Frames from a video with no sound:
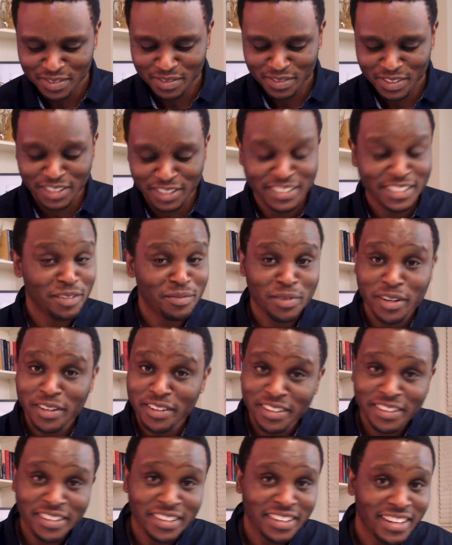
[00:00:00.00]
well, dear
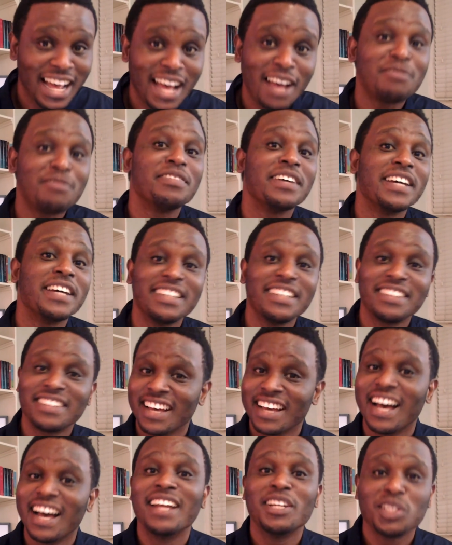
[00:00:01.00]
brother, have faith.
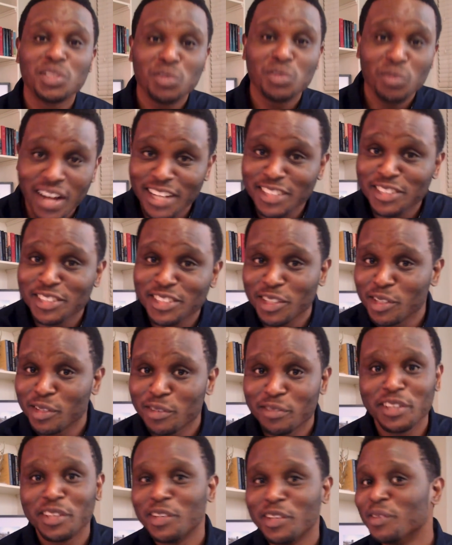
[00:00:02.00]
God is watching
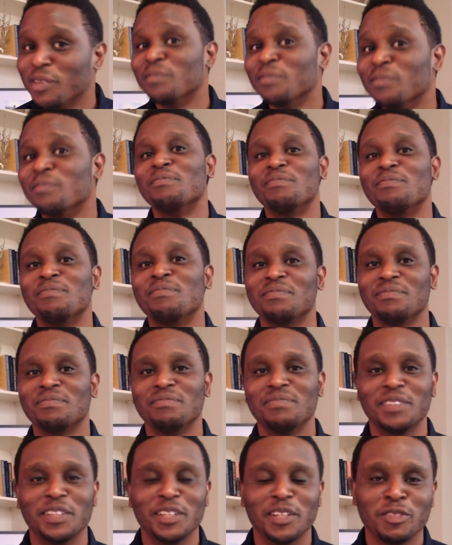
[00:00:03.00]
over you.
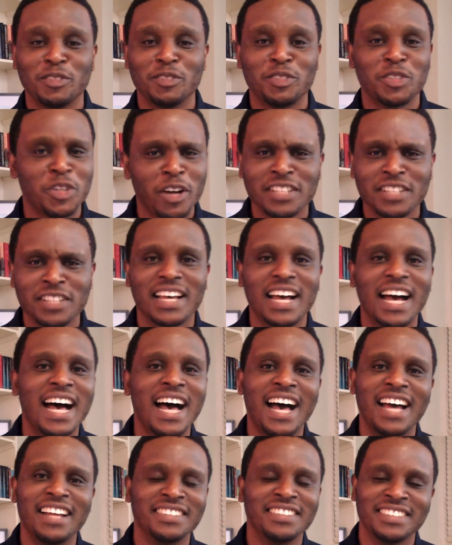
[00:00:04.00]
Trust
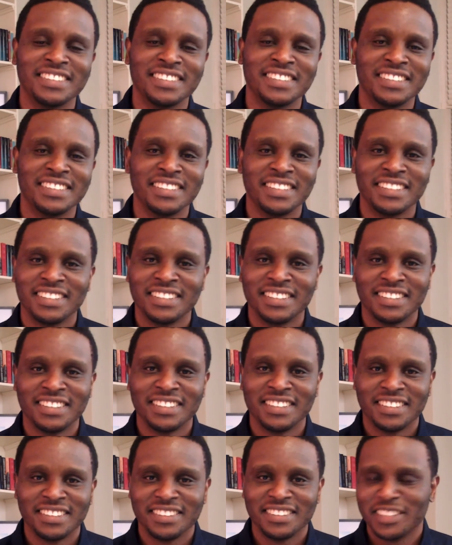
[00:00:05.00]
God.
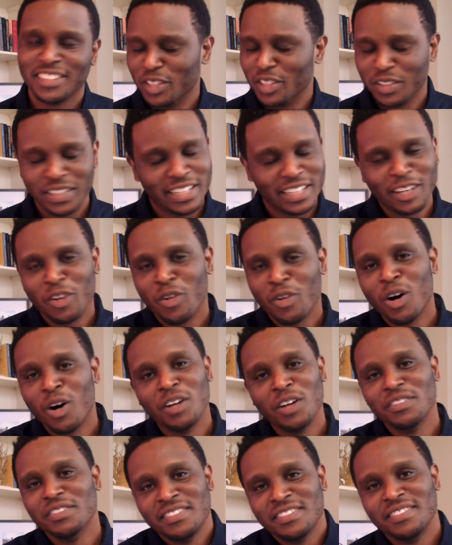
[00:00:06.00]
He can
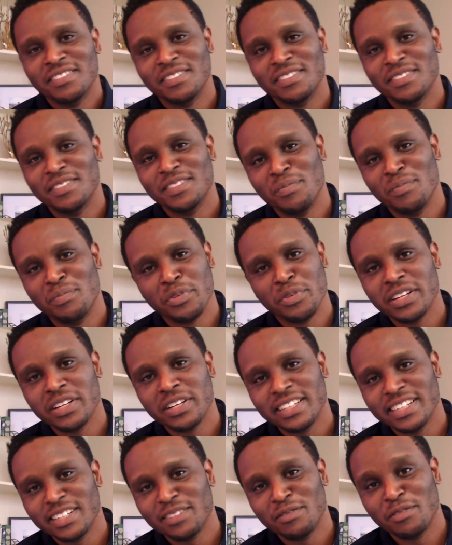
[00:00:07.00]
quote the
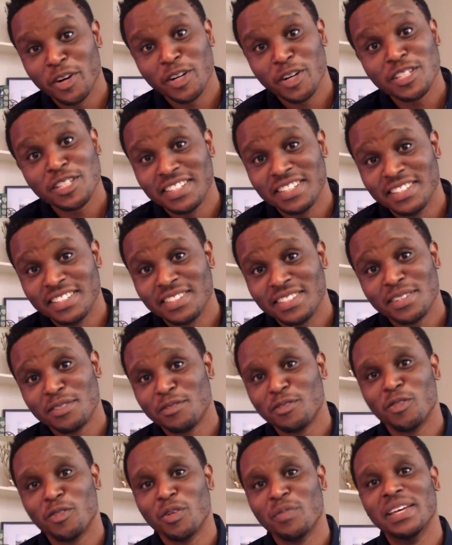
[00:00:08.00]
brilliant verses
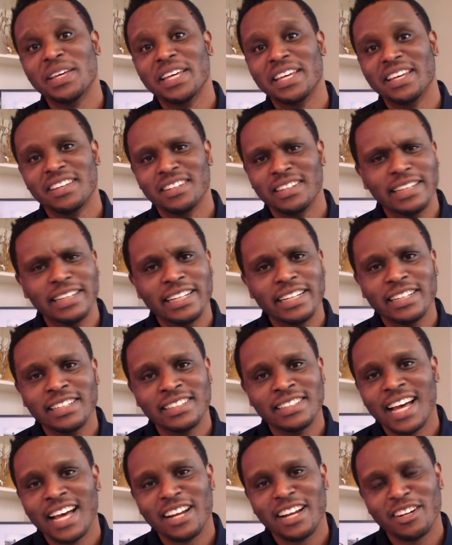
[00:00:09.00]
for me.
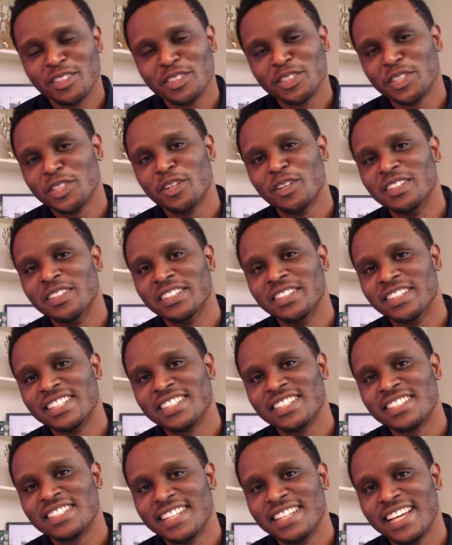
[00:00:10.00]
Lean not unto your own
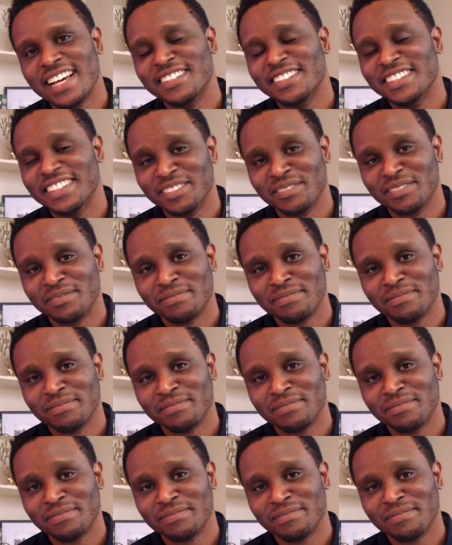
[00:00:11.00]
understanding.